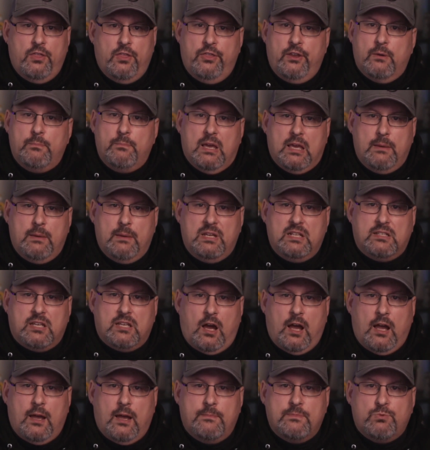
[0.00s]
there may be
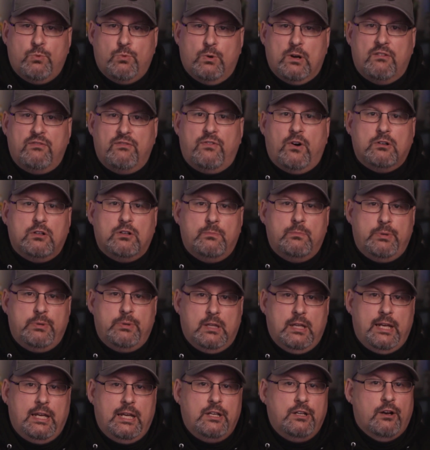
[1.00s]
times where a
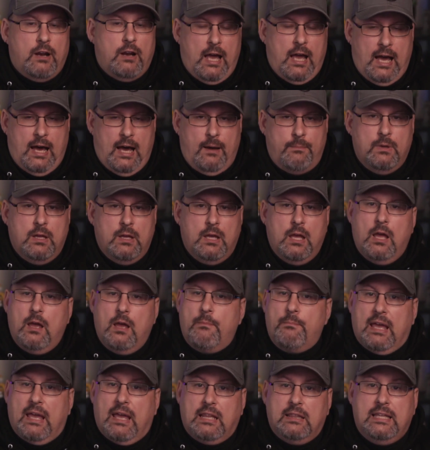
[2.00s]
vulnerability in your app
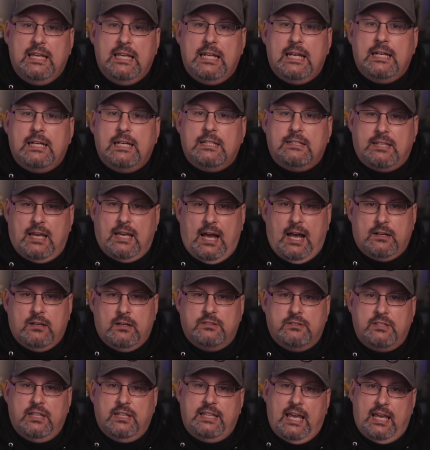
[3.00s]
may lead an
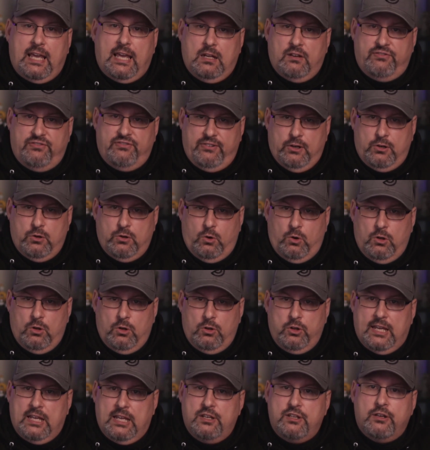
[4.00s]
attacker to gain a
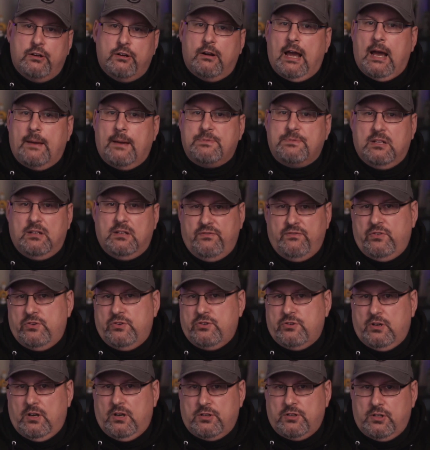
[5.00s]
foothold into your apps and
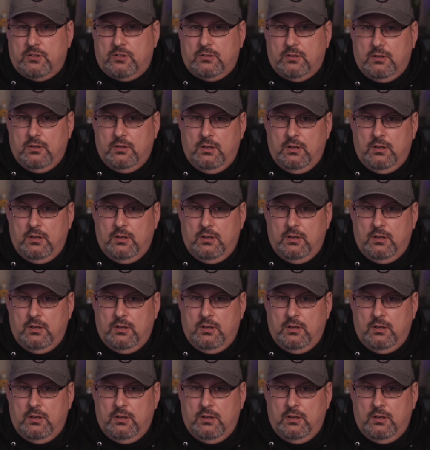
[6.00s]
infrastructure.